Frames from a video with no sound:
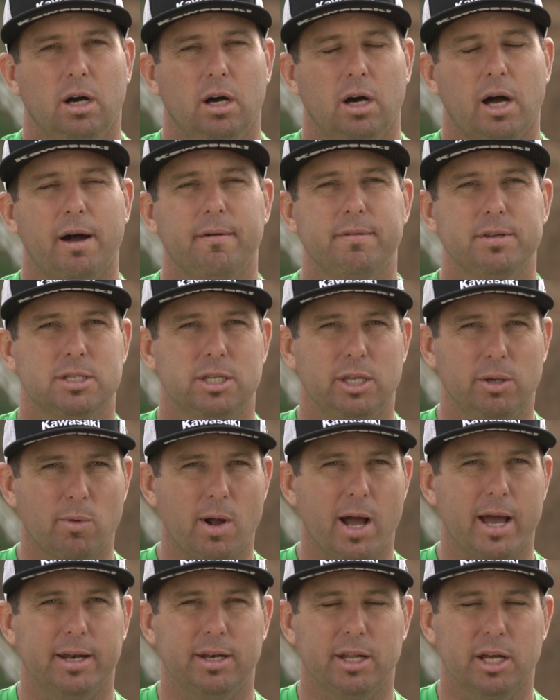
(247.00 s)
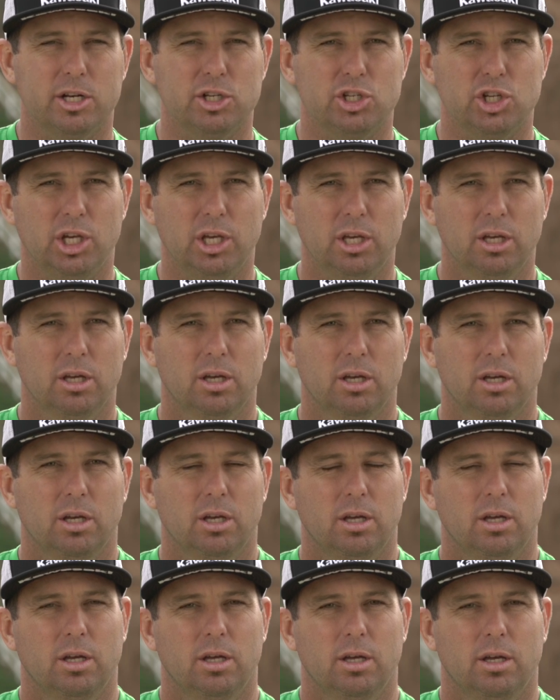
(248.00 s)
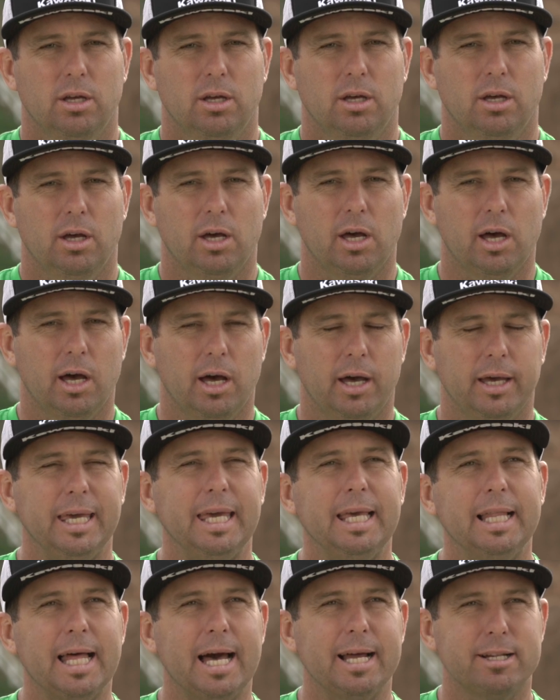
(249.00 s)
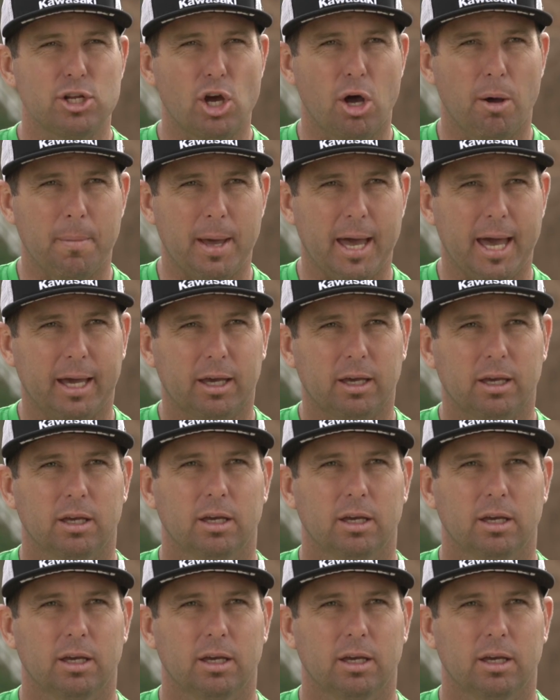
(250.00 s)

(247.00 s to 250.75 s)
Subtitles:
obviously Ryan Dungey, Eli Tomac,